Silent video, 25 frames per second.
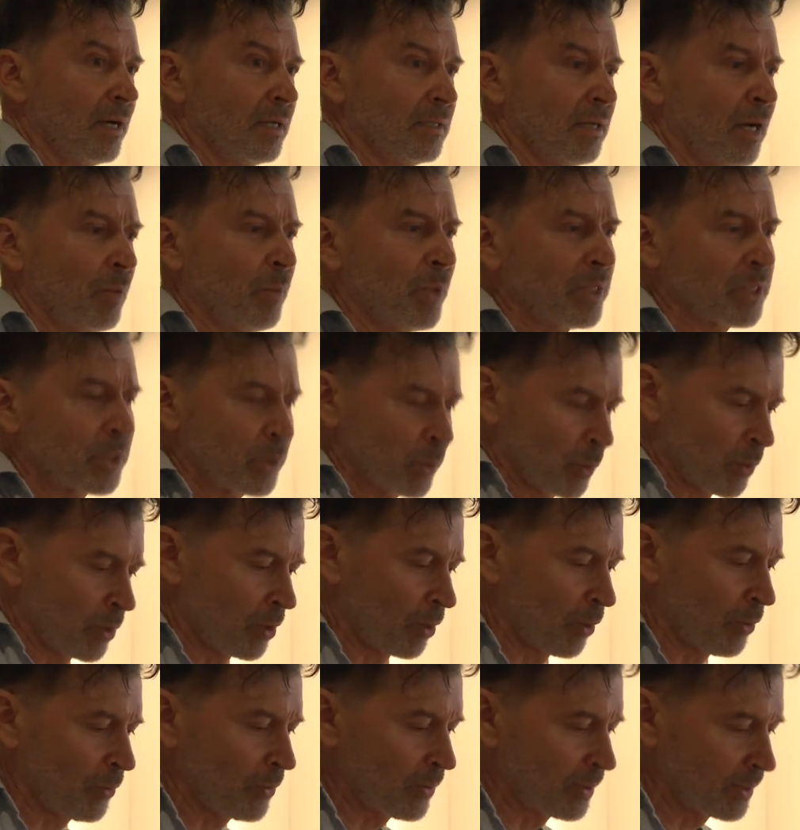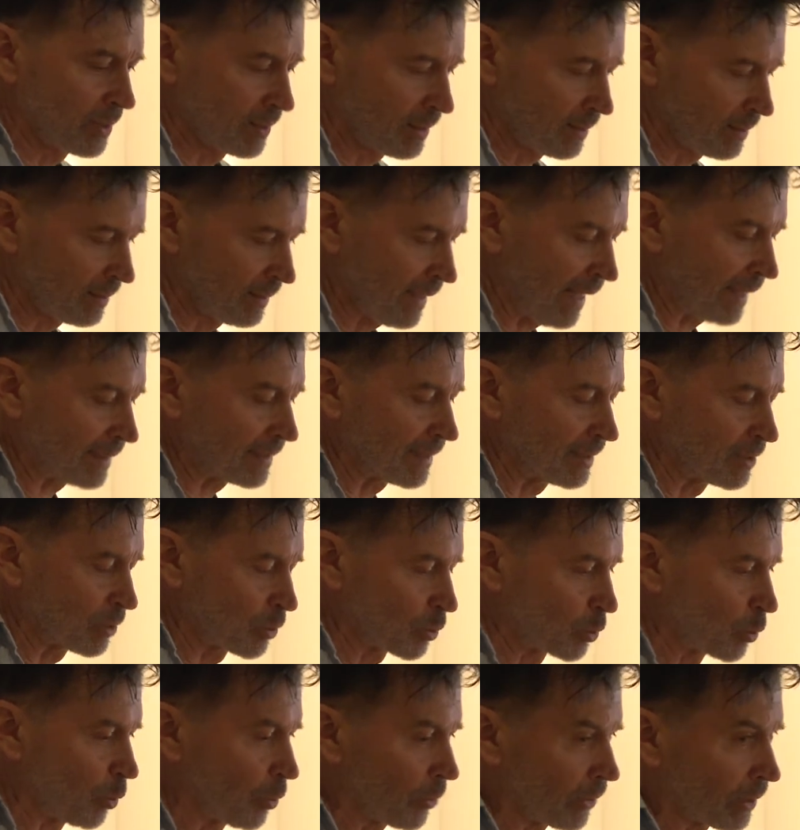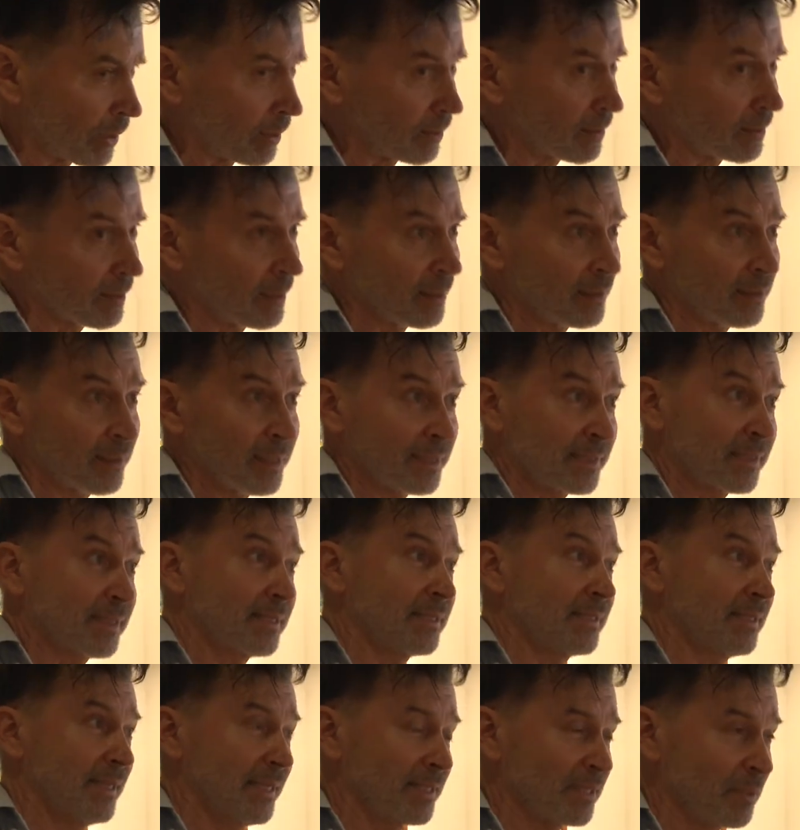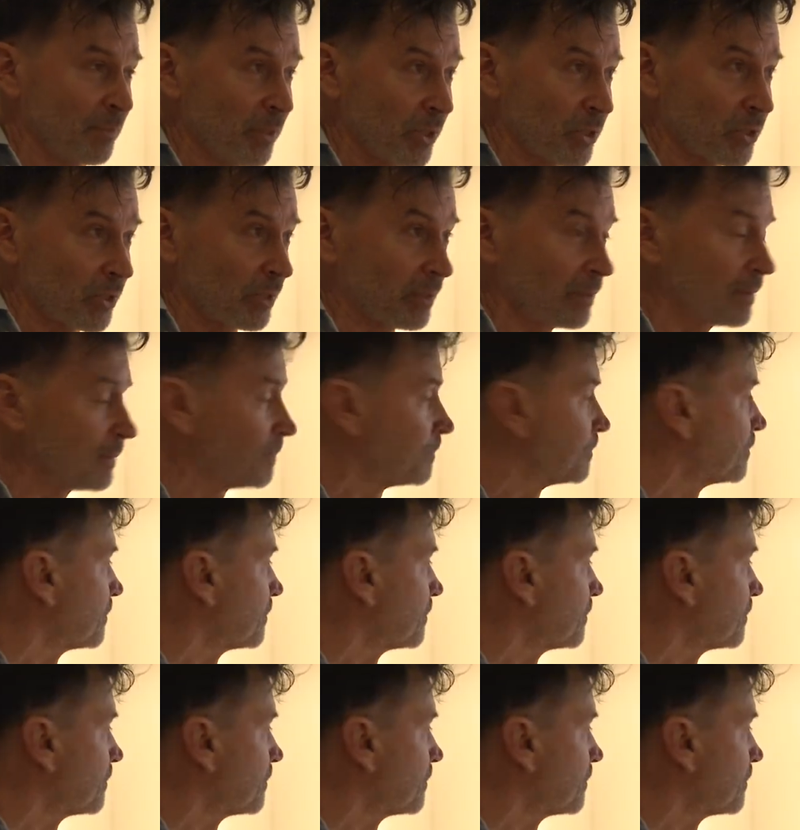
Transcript: I wanted to include that story in this exhibition.